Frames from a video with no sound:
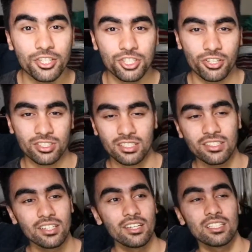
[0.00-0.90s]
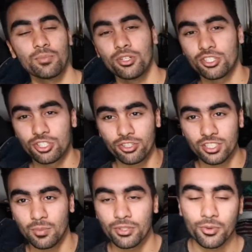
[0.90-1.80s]
his jersey, put his
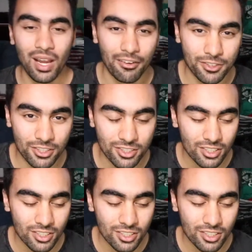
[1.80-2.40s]
jersey up in the rafters.